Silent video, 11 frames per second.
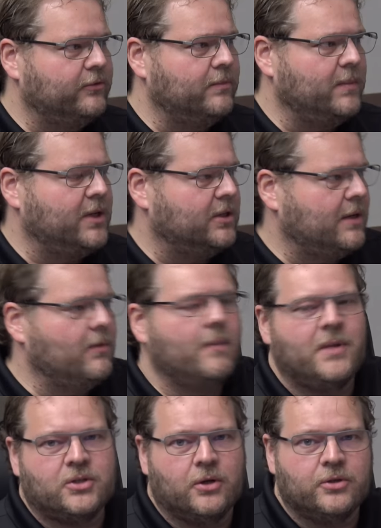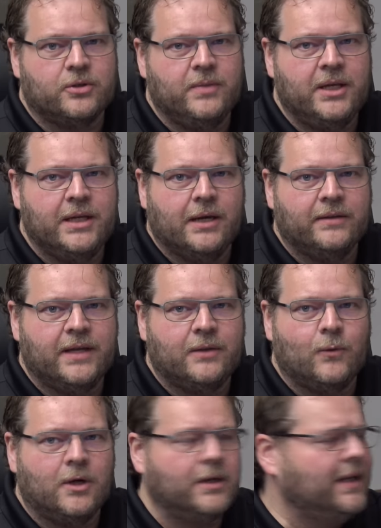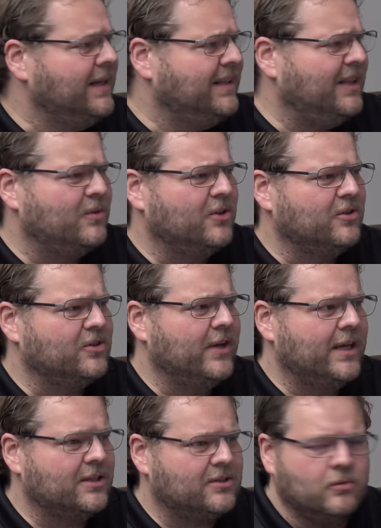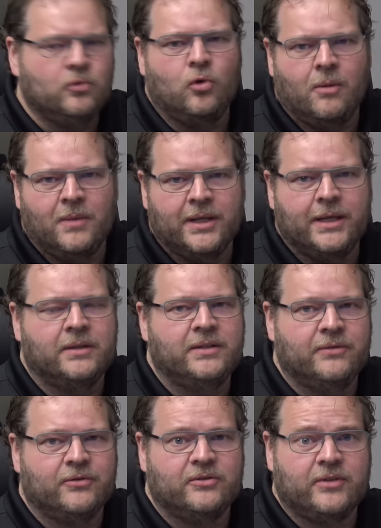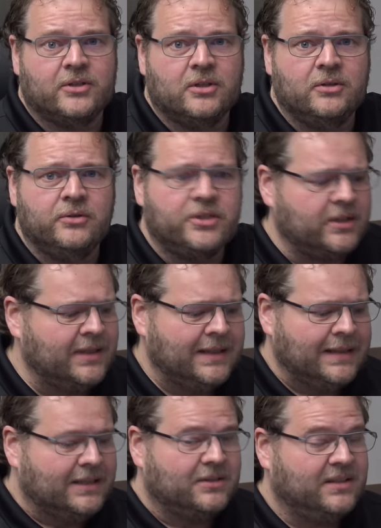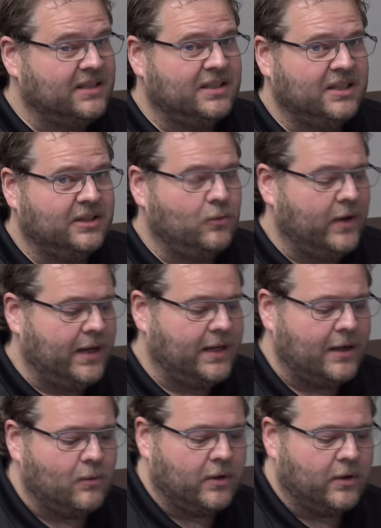for me, because I want my social media on that one. That one also has normally a different resolution, so this is not the way that I